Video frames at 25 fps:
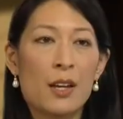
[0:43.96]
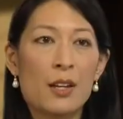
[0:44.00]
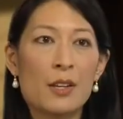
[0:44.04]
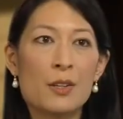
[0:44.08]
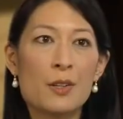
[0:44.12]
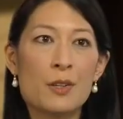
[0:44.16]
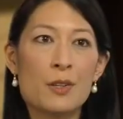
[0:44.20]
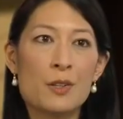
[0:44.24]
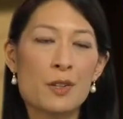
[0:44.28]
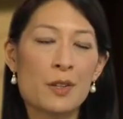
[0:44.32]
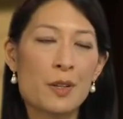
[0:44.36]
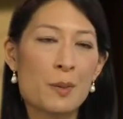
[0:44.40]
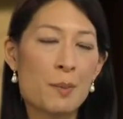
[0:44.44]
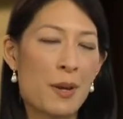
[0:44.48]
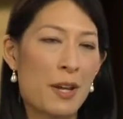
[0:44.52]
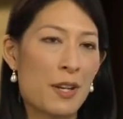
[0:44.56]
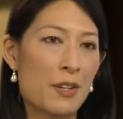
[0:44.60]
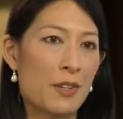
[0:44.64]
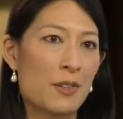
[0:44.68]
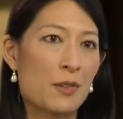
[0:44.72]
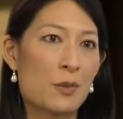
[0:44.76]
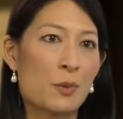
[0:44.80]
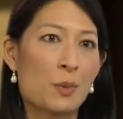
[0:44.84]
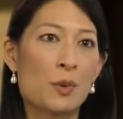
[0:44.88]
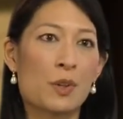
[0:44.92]
Usually
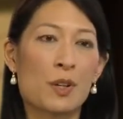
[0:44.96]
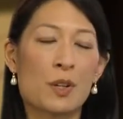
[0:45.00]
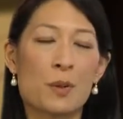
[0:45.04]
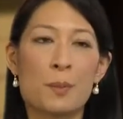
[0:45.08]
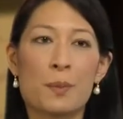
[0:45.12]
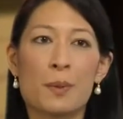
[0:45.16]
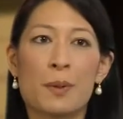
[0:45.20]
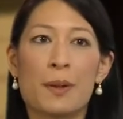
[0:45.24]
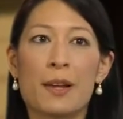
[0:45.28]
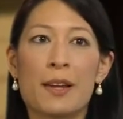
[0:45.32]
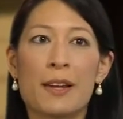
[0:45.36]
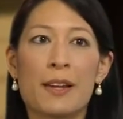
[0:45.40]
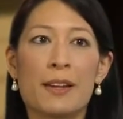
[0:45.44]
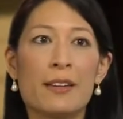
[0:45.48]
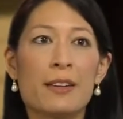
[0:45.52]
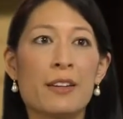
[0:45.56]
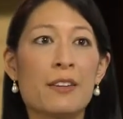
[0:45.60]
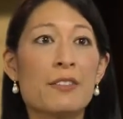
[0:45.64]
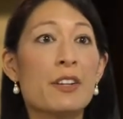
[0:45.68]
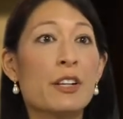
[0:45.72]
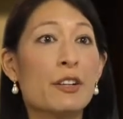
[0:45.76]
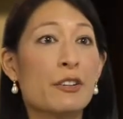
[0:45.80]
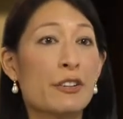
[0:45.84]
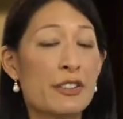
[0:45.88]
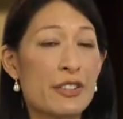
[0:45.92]
patients will complain
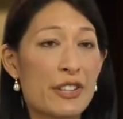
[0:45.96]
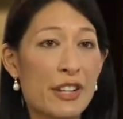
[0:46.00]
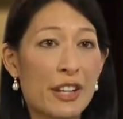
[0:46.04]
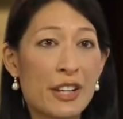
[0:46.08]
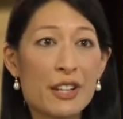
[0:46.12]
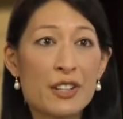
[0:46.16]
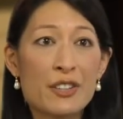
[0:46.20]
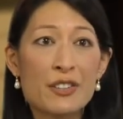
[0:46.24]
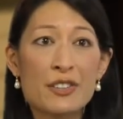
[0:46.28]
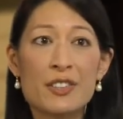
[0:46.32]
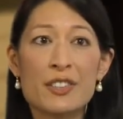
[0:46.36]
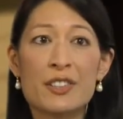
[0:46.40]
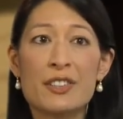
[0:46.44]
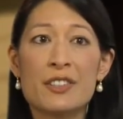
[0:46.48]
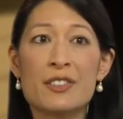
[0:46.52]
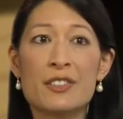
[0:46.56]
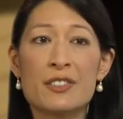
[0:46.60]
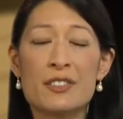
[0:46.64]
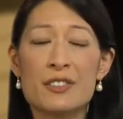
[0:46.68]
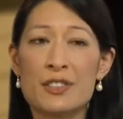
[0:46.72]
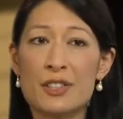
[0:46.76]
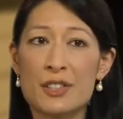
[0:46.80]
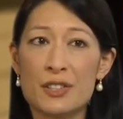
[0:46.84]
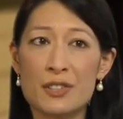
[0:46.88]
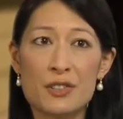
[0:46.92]
of irritation,
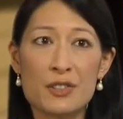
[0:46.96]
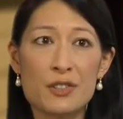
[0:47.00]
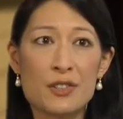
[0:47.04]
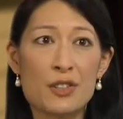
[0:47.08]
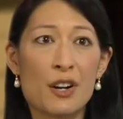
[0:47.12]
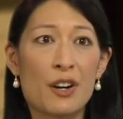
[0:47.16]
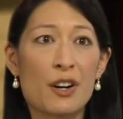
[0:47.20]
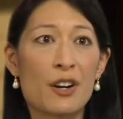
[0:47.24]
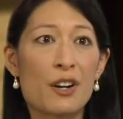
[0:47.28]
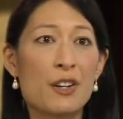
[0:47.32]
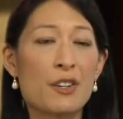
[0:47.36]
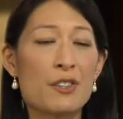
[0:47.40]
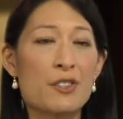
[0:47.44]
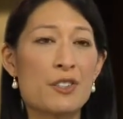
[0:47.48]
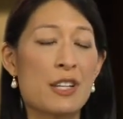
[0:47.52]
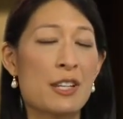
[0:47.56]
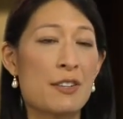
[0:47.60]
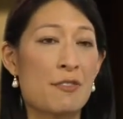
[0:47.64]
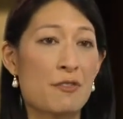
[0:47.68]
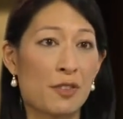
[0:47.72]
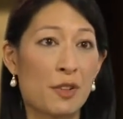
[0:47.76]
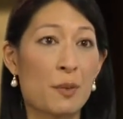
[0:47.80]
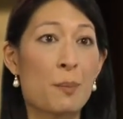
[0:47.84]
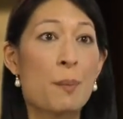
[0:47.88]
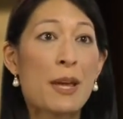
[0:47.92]
discharge,
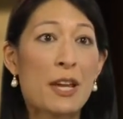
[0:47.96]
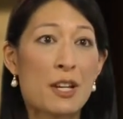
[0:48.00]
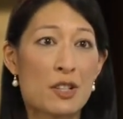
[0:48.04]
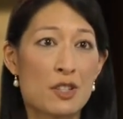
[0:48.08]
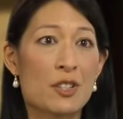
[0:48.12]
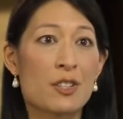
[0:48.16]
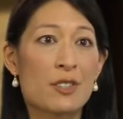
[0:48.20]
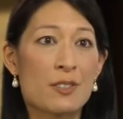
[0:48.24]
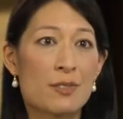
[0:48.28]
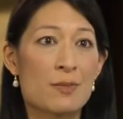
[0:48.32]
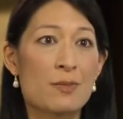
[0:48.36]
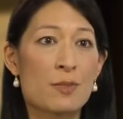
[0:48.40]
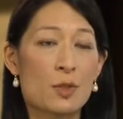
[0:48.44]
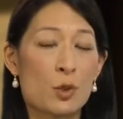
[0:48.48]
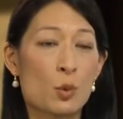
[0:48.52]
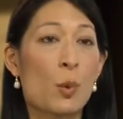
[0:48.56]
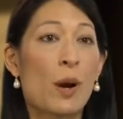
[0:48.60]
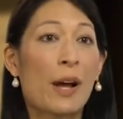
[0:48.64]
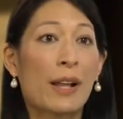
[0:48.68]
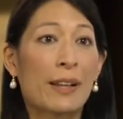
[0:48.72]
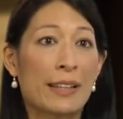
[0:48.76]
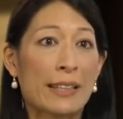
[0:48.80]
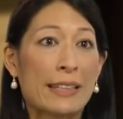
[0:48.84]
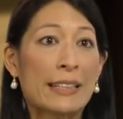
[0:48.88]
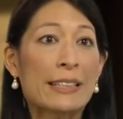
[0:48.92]
inflammation,
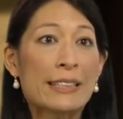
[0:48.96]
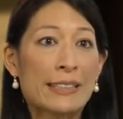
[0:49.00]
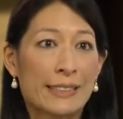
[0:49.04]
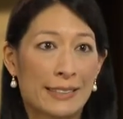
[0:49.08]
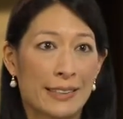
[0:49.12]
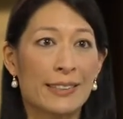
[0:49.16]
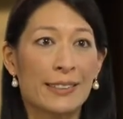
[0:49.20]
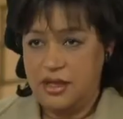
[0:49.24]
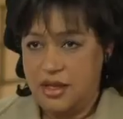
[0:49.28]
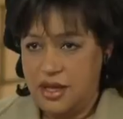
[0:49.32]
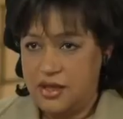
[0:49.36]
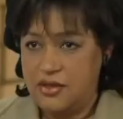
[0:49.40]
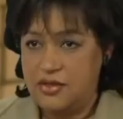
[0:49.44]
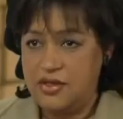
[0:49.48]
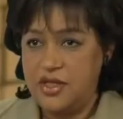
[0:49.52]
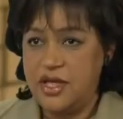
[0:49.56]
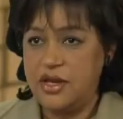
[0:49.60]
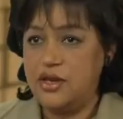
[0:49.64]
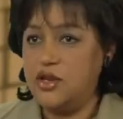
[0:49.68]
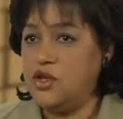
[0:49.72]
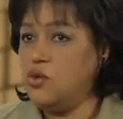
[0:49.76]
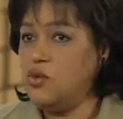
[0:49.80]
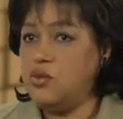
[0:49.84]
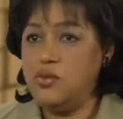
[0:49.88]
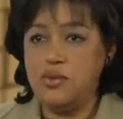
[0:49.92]
swelling. And
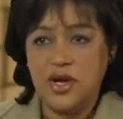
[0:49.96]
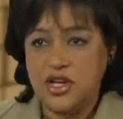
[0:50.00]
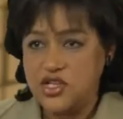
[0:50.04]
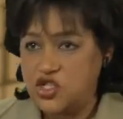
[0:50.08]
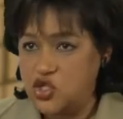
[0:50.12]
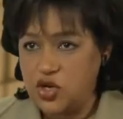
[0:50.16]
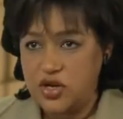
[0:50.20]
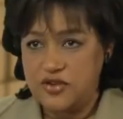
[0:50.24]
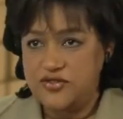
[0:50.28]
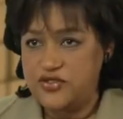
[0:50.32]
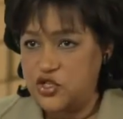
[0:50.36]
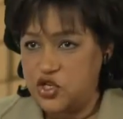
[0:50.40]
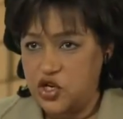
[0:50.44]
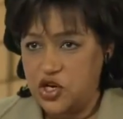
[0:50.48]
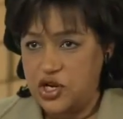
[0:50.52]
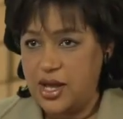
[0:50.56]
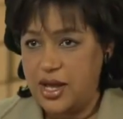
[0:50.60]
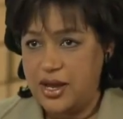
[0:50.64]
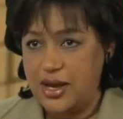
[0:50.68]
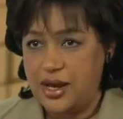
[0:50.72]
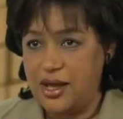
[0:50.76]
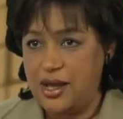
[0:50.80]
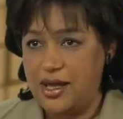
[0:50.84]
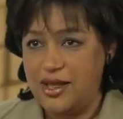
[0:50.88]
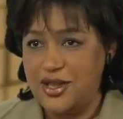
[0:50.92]
then you rush off to your
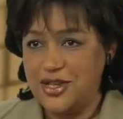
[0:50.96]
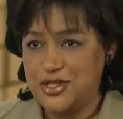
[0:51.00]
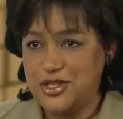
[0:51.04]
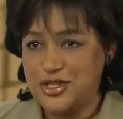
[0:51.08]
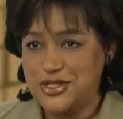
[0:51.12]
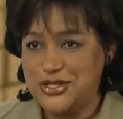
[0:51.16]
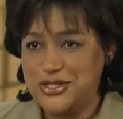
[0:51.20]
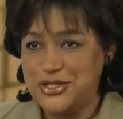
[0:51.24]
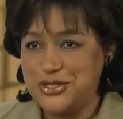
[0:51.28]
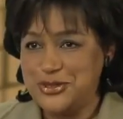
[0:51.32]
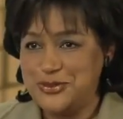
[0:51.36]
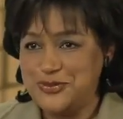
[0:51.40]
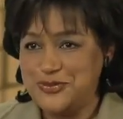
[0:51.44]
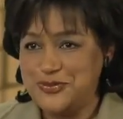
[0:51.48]
gynecologist.